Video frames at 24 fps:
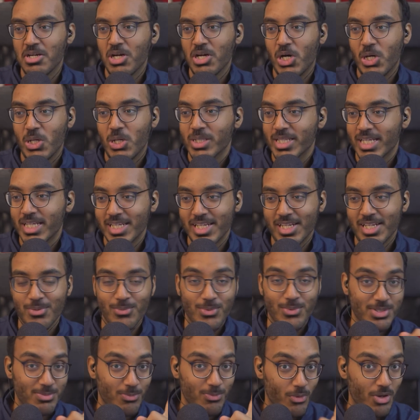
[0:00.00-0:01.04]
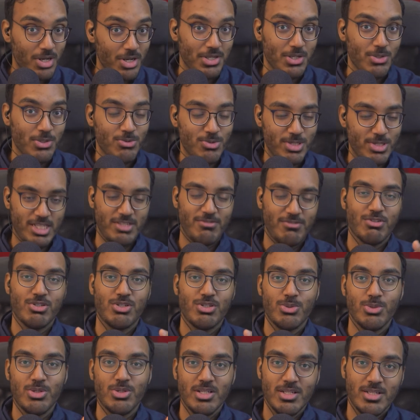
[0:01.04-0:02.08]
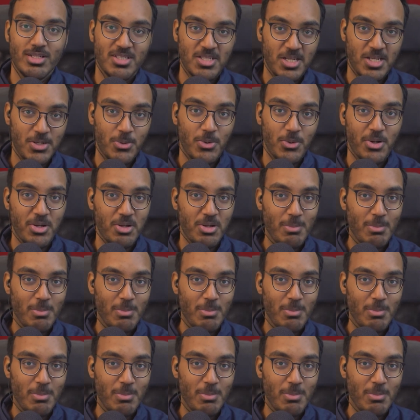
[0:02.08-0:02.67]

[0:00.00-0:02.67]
All they needed was one new transfer student in order to